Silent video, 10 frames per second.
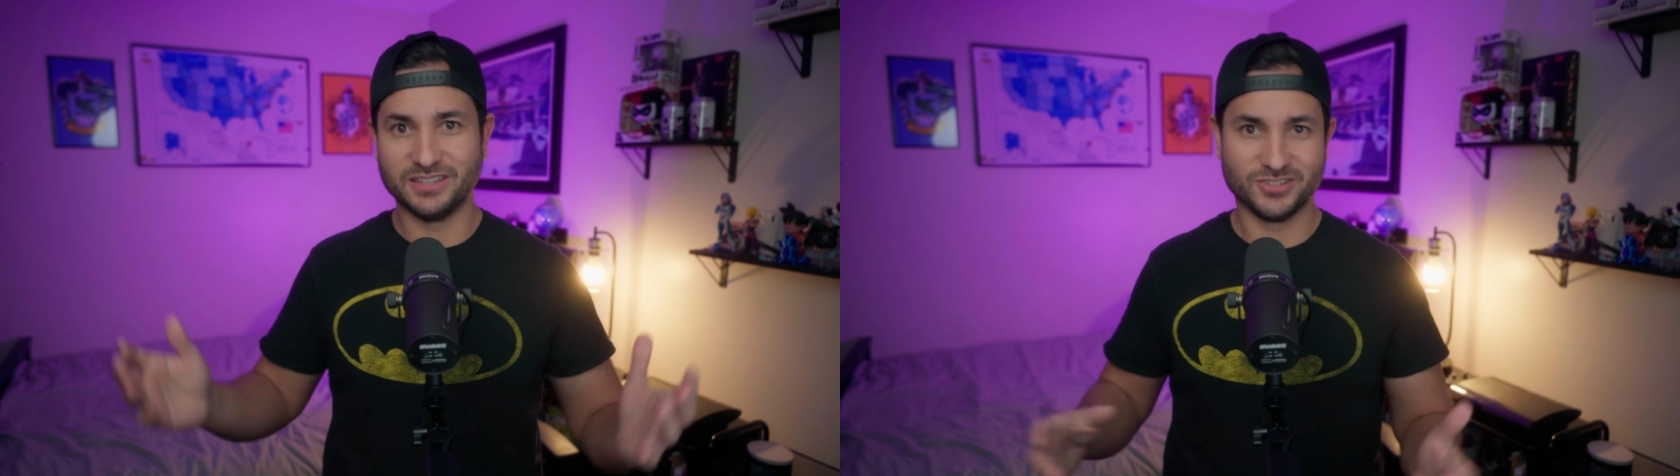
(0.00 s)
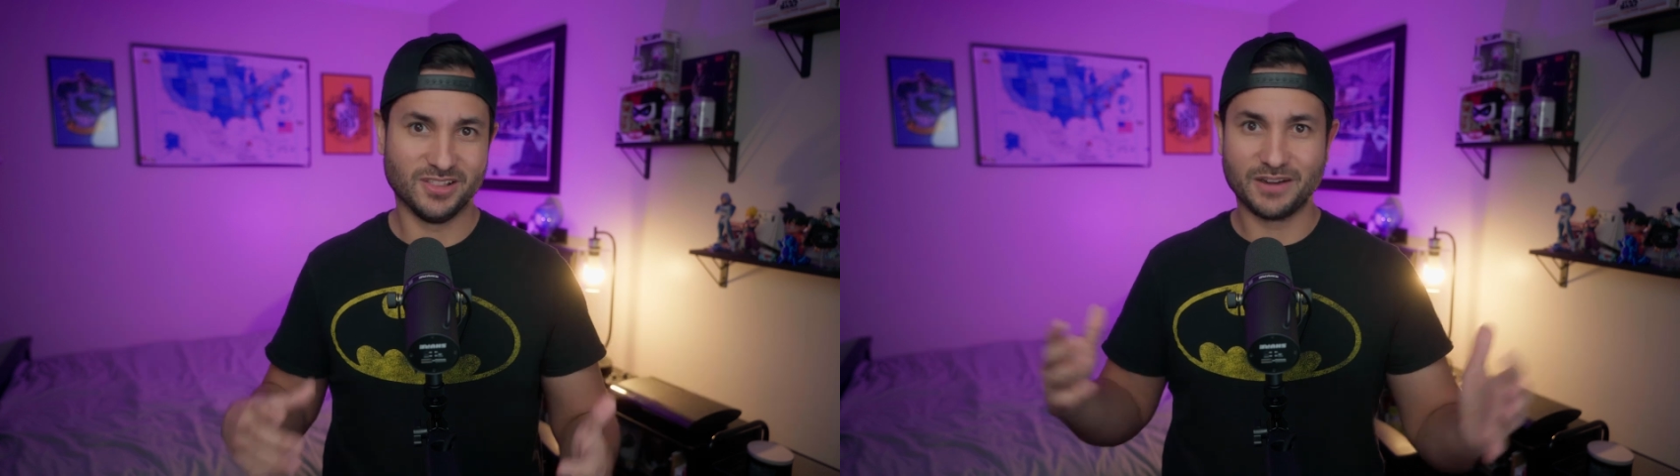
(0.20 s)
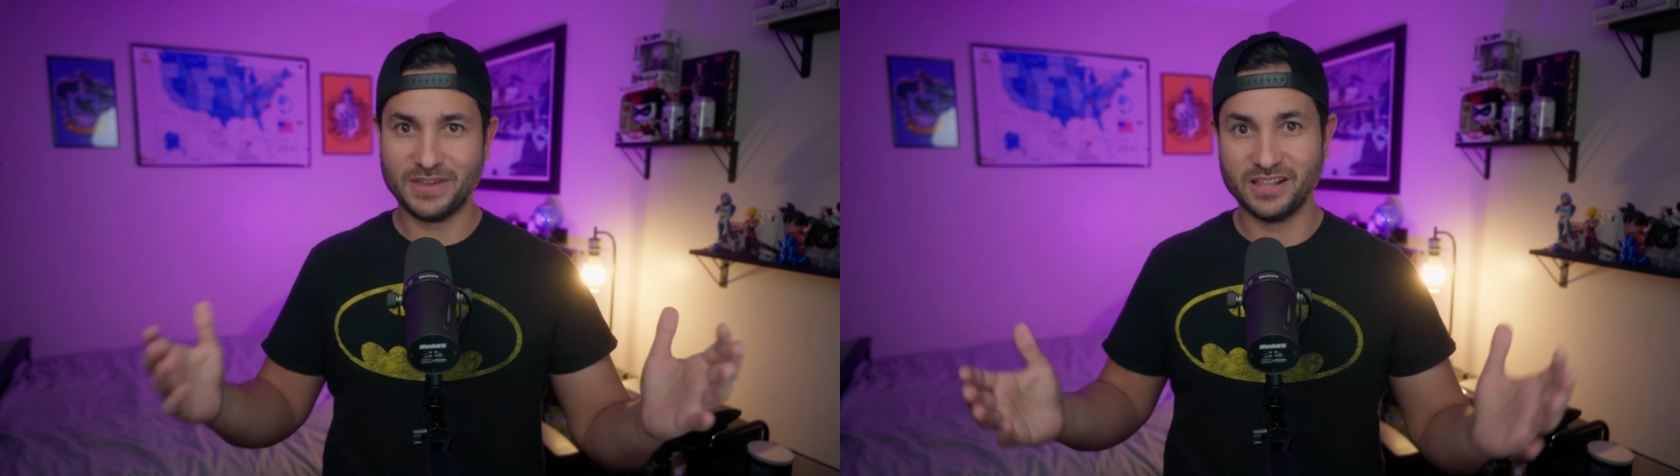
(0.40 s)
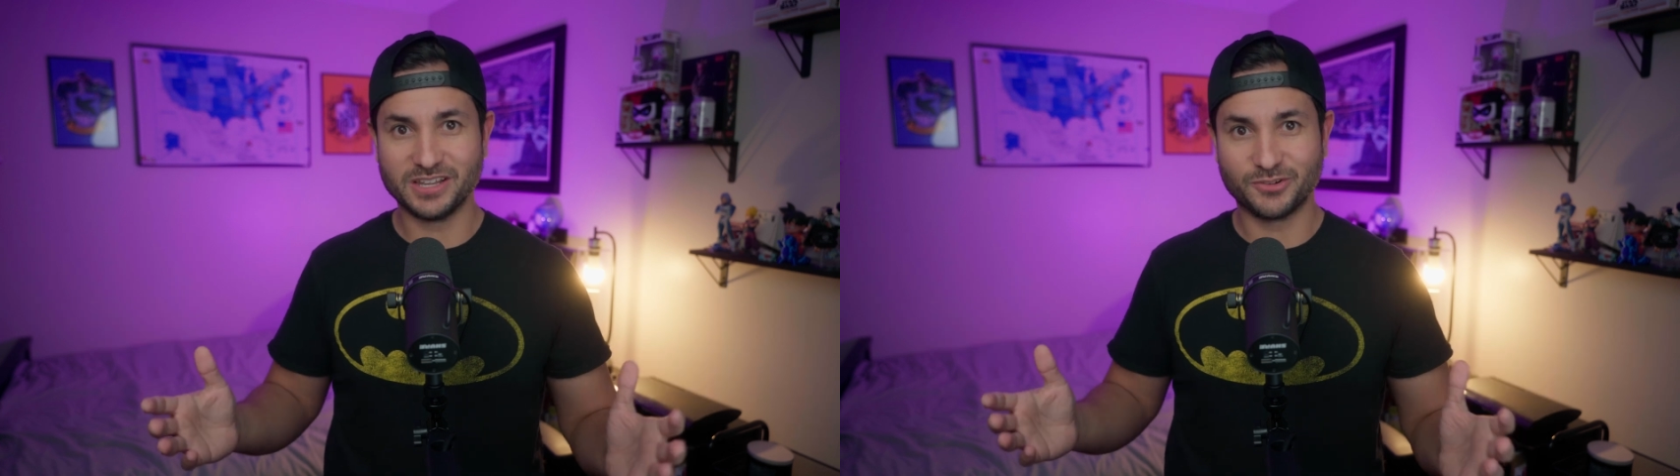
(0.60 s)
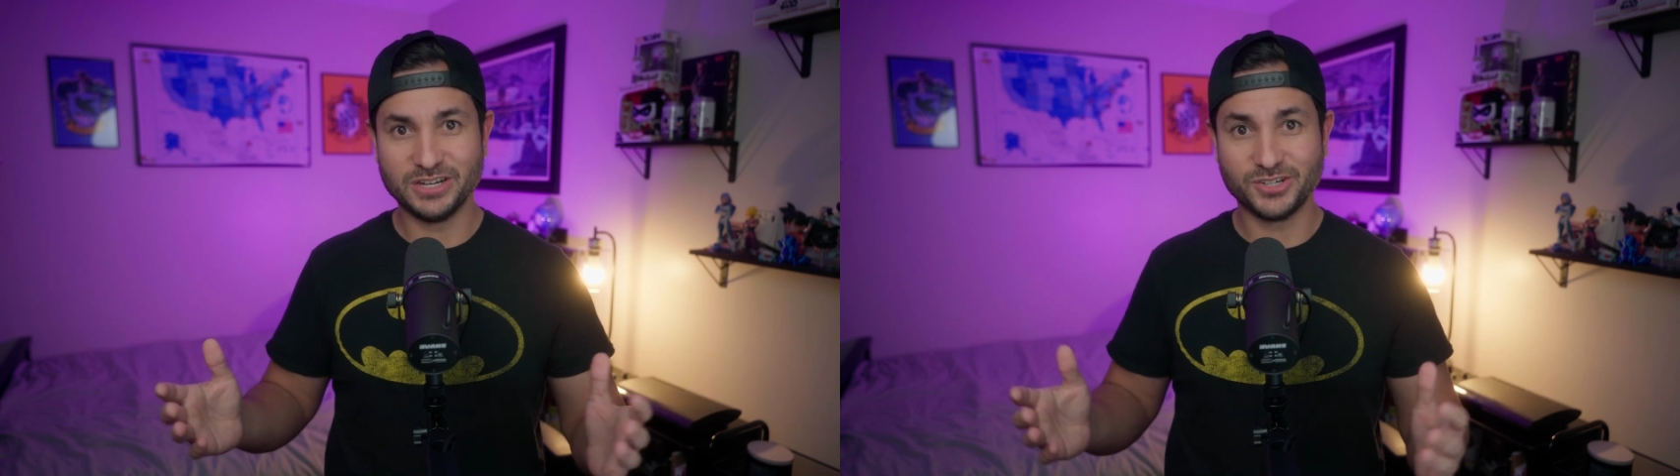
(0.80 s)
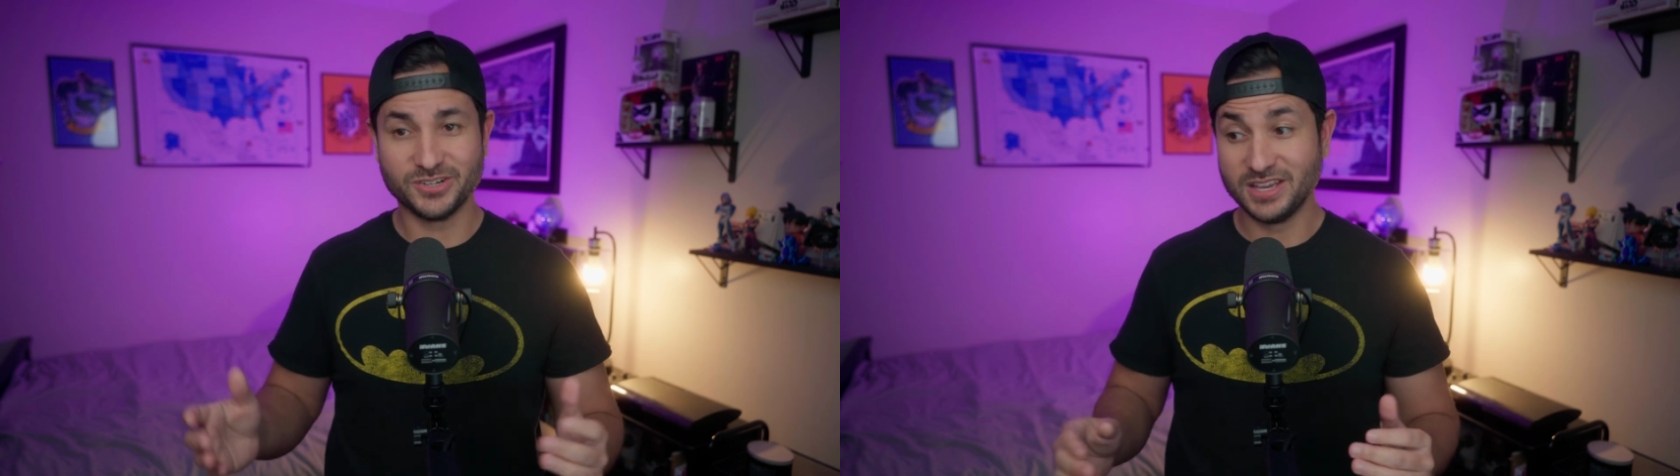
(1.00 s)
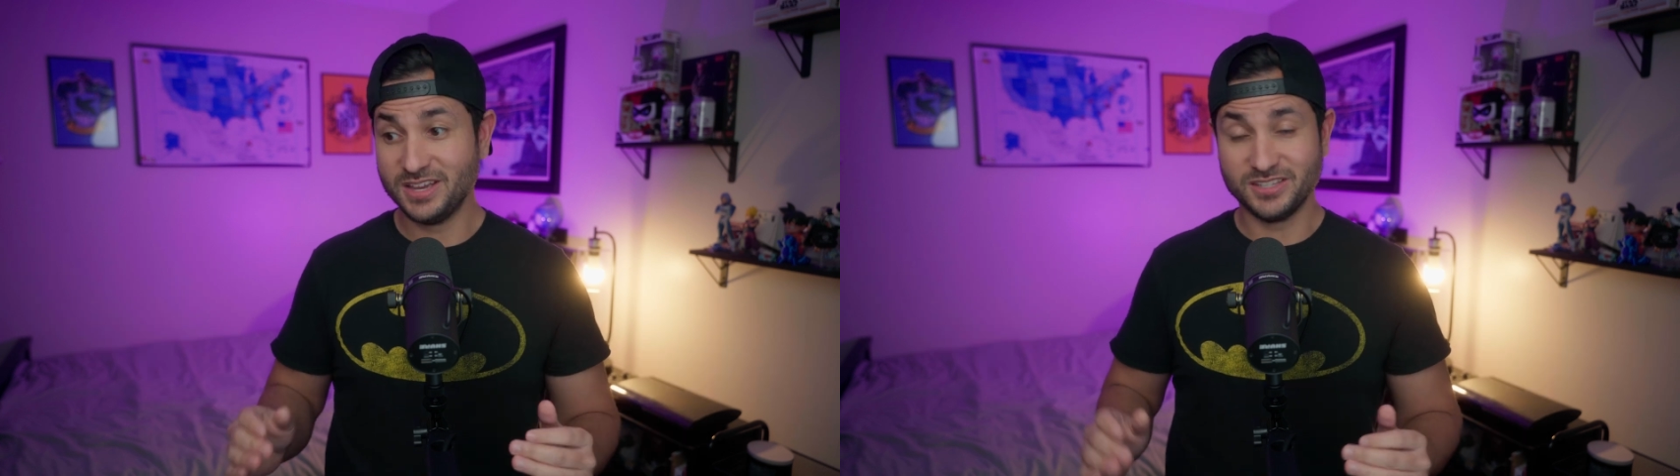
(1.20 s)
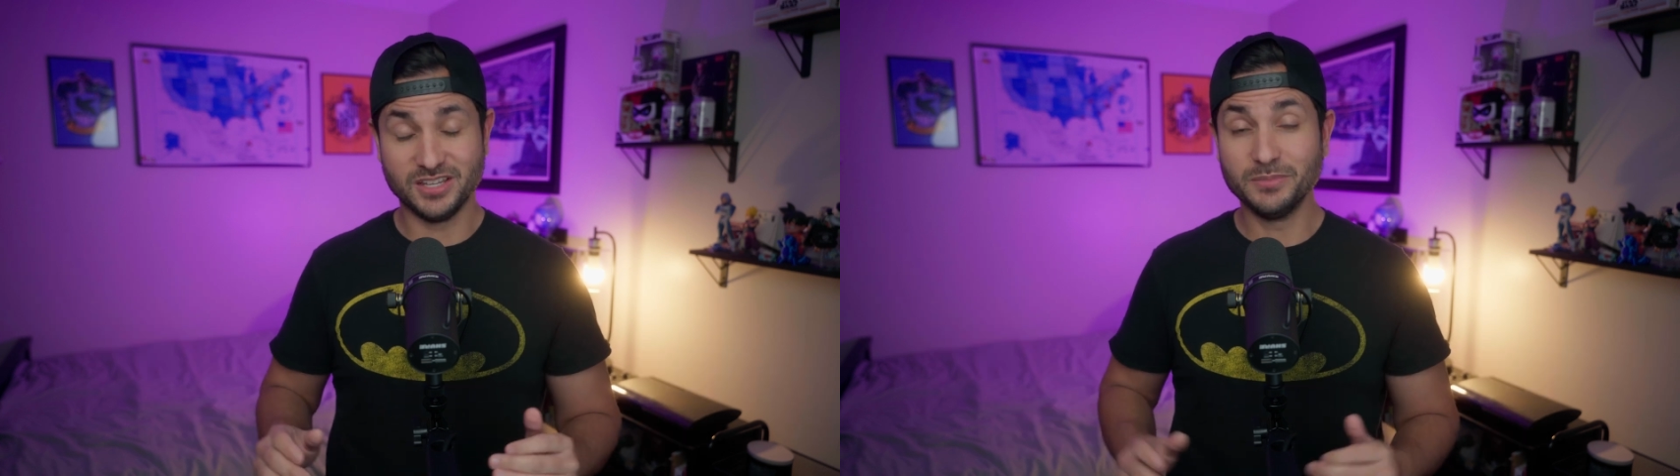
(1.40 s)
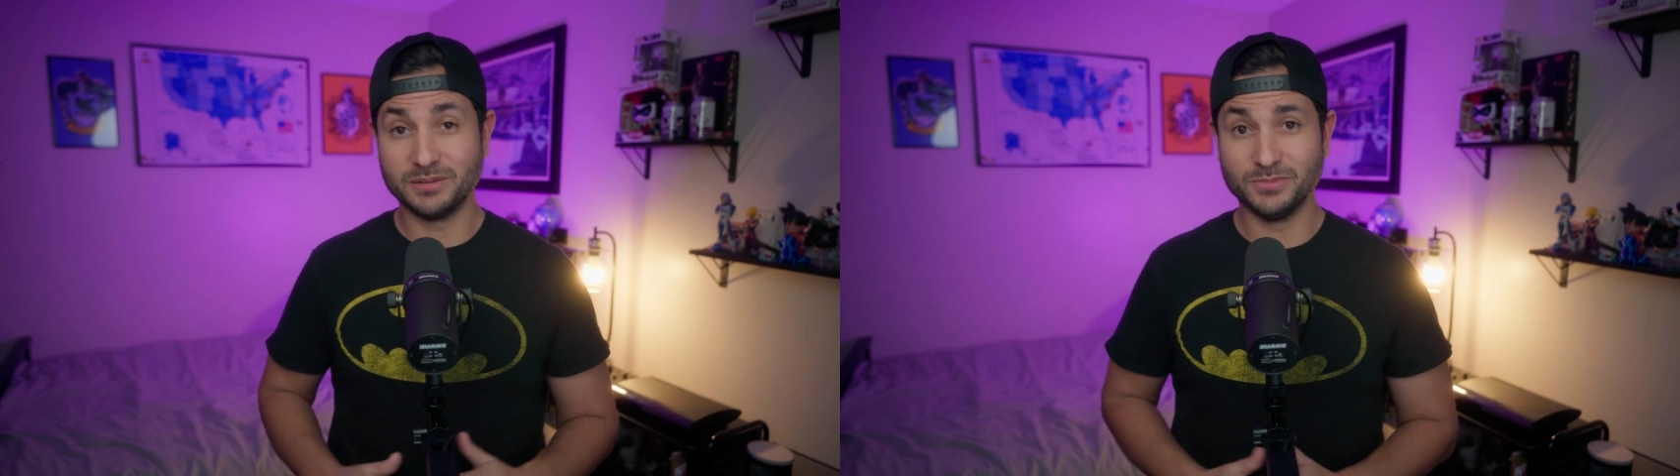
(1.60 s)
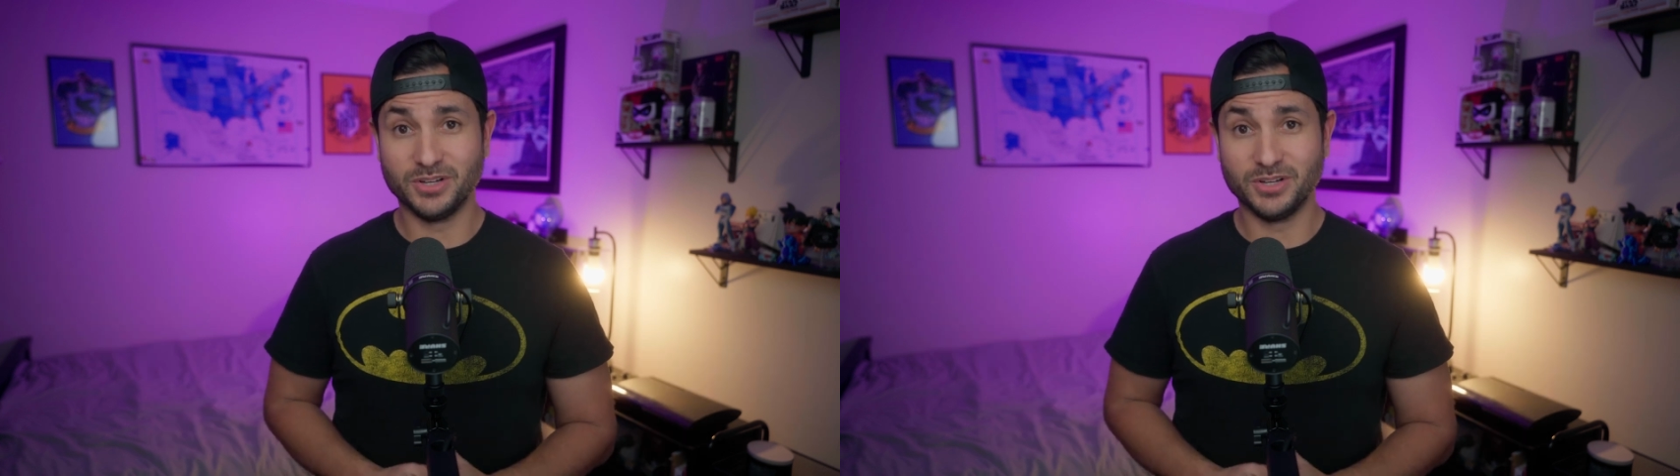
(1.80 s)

there's a lot of alien creatures. Some of them